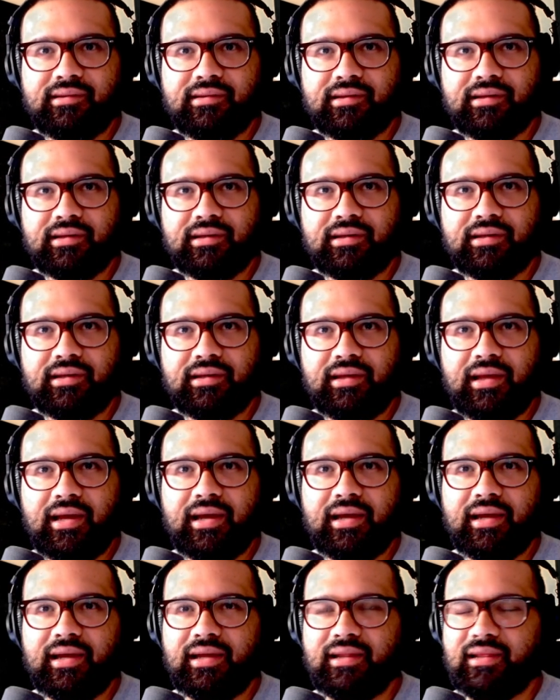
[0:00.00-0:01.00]

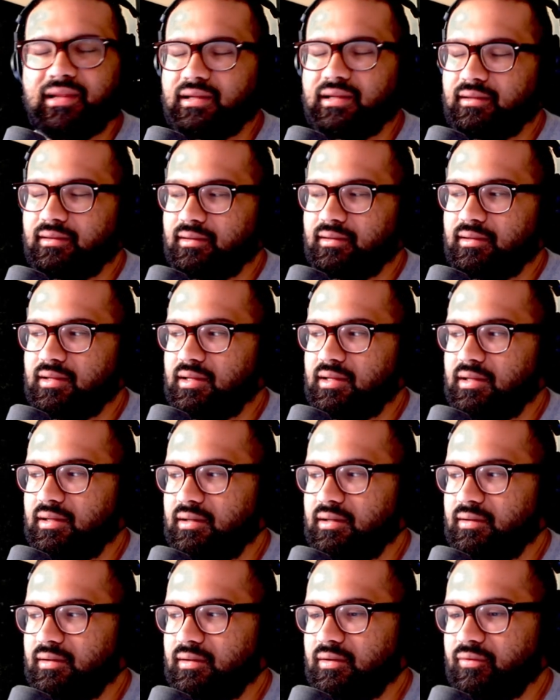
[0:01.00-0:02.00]
yeah, and then
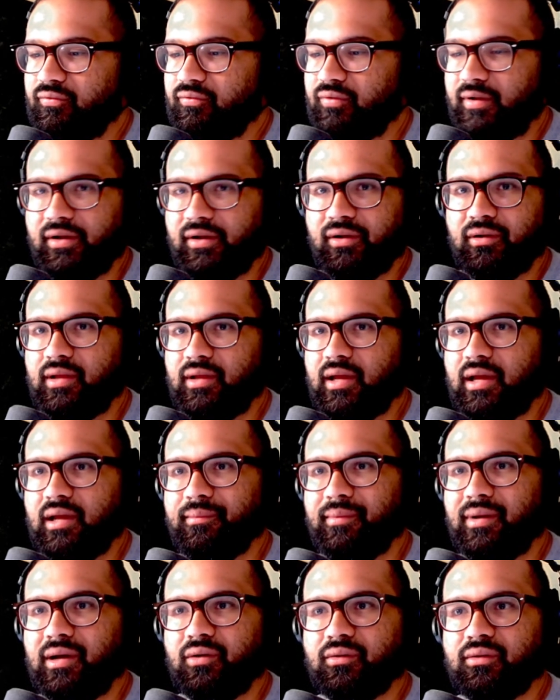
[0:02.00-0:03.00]
the flail
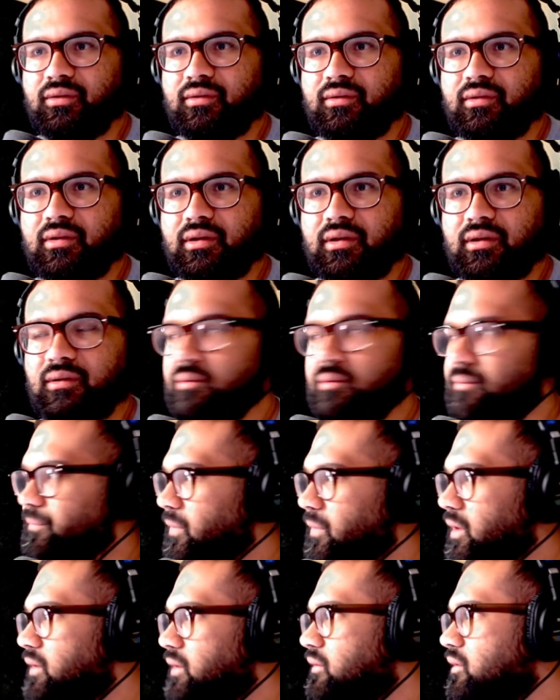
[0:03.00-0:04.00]
came out.
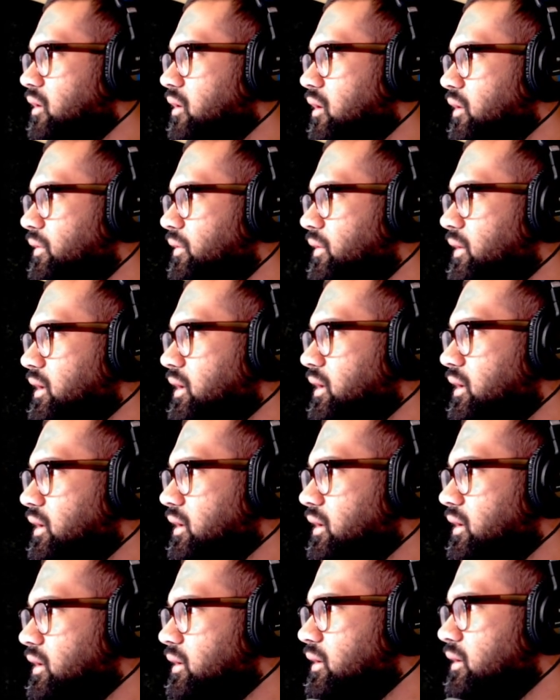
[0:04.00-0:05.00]
It's called
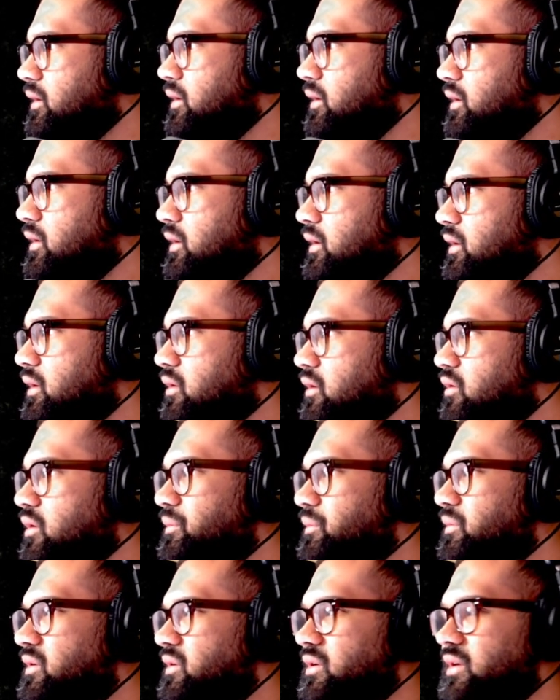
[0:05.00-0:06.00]
the
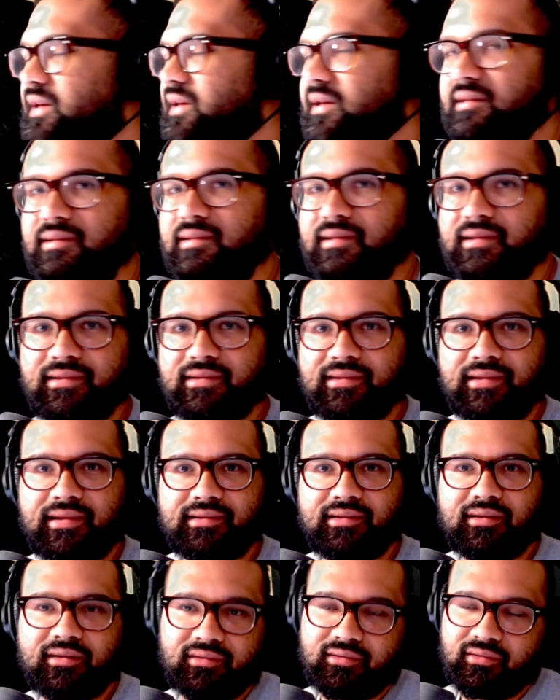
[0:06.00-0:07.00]
Crimson Kistin
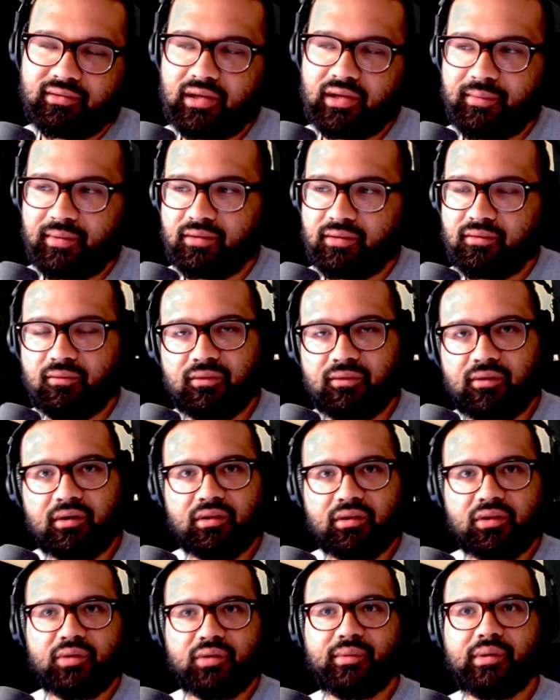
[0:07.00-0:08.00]
that also came out, so we'll talk
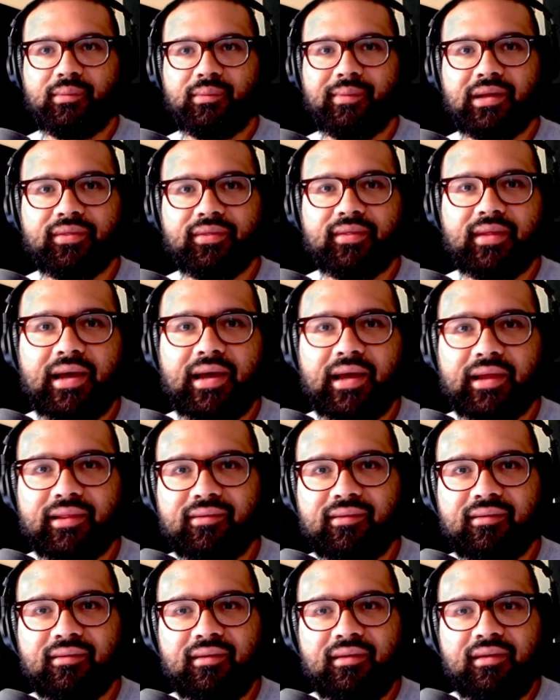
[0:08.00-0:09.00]
a little bit about
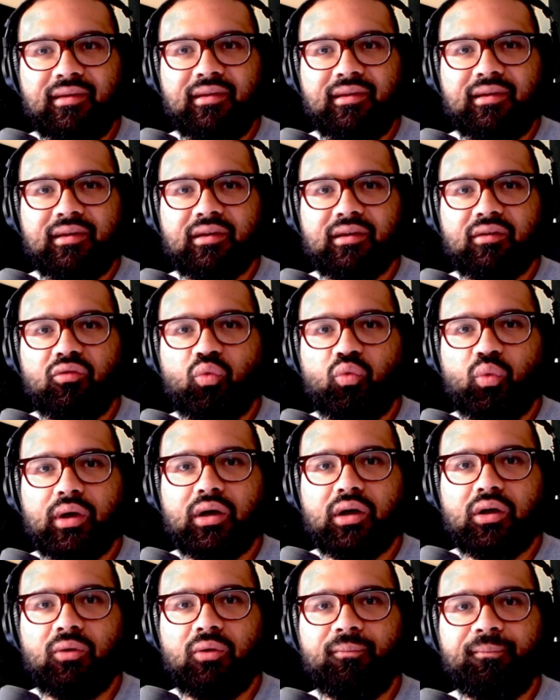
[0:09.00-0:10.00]
that as
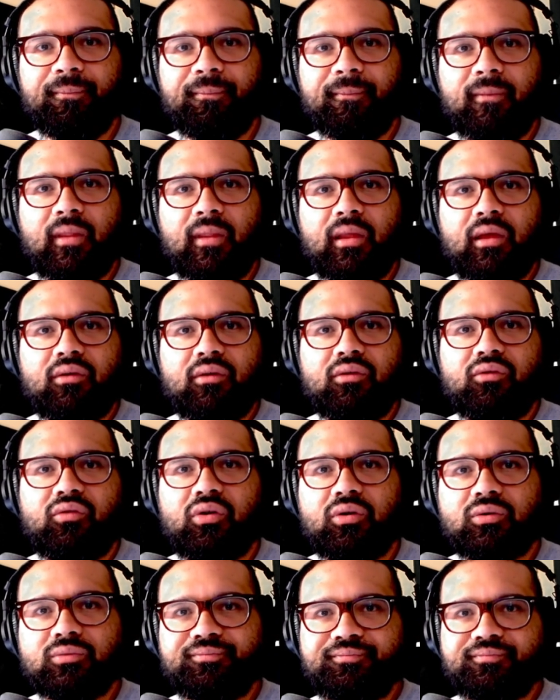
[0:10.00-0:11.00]
well.
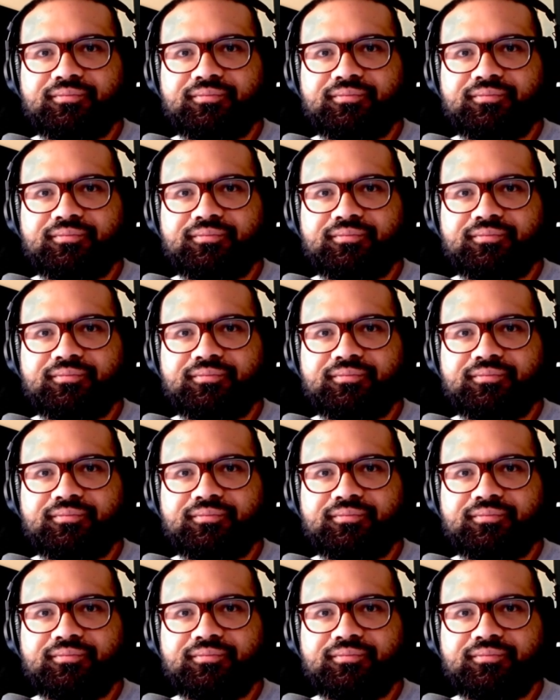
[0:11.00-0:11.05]
So